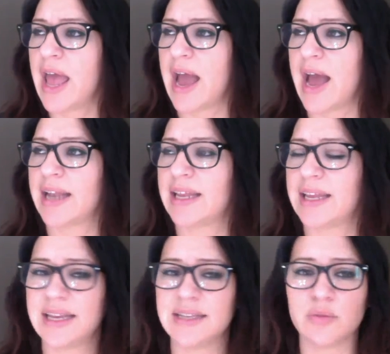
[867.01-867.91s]
and
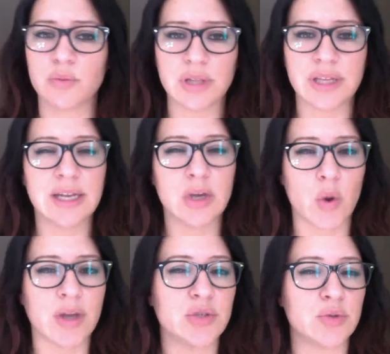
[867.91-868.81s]
he is really
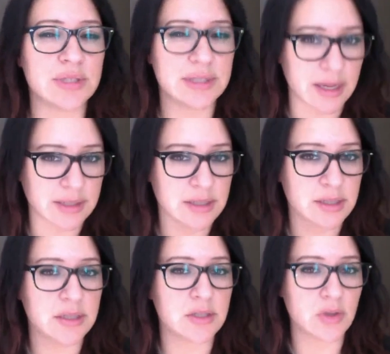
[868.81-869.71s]
going to set
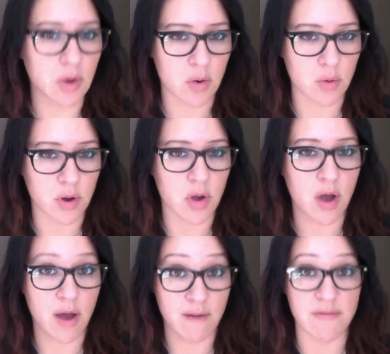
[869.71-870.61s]
the tone
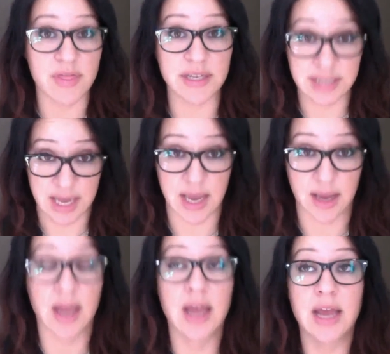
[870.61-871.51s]
of the day.
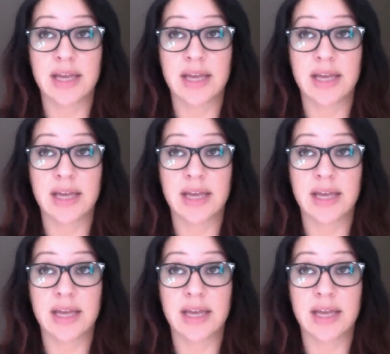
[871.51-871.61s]
He's